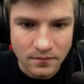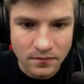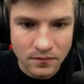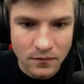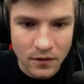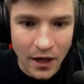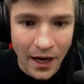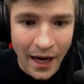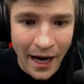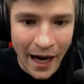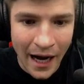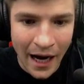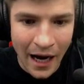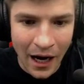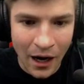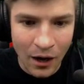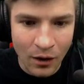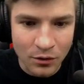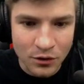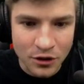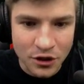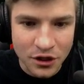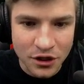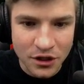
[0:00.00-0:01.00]

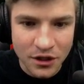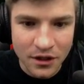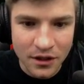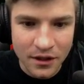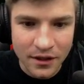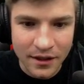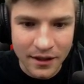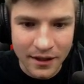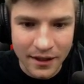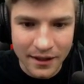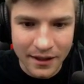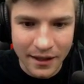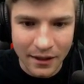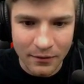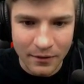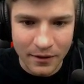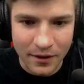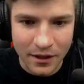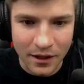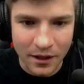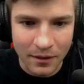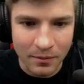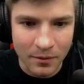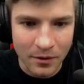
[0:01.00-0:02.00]
Ouch! Get that
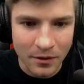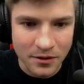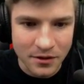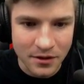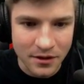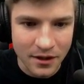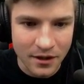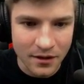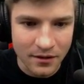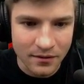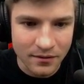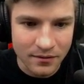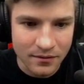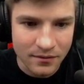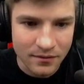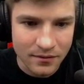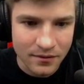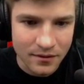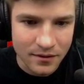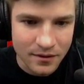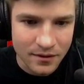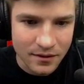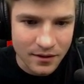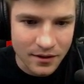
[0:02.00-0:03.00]
recall potion, though.
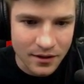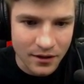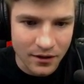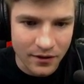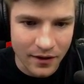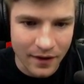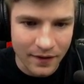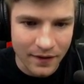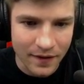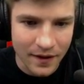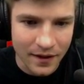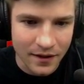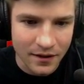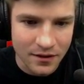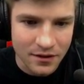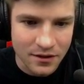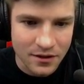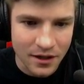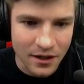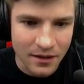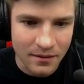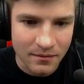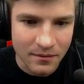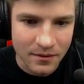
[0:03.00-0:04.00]
Kill that thing. Good job.